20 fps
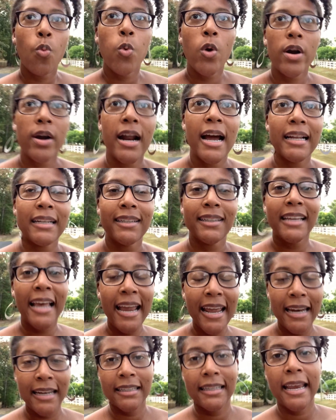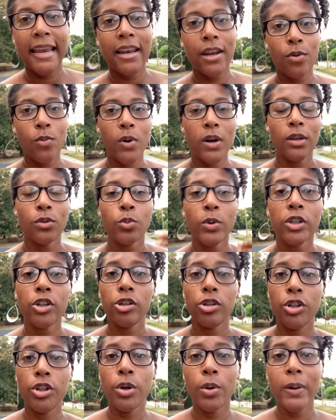we're not saying it to anyone, we're
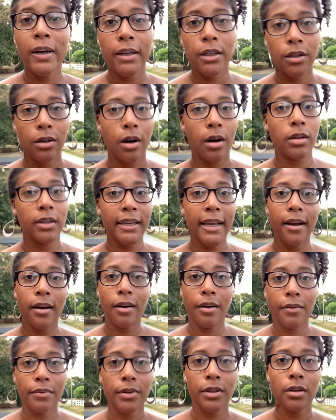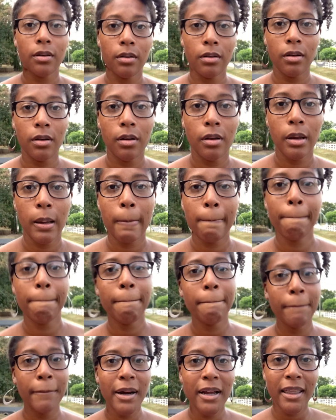just doing it to ourselves.
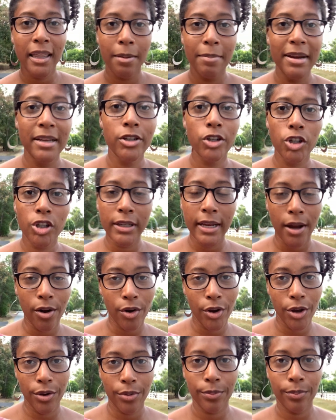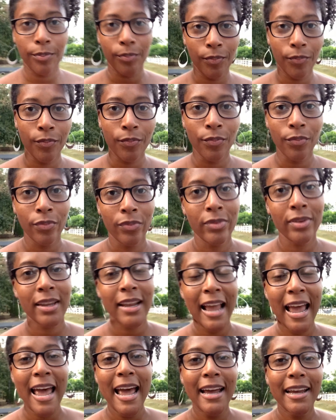But let me just tell you,
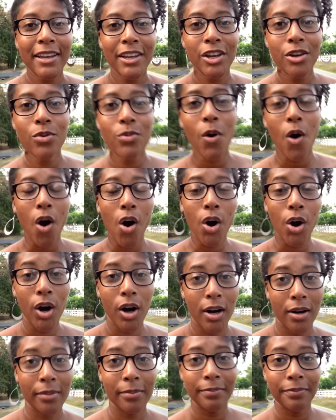you are.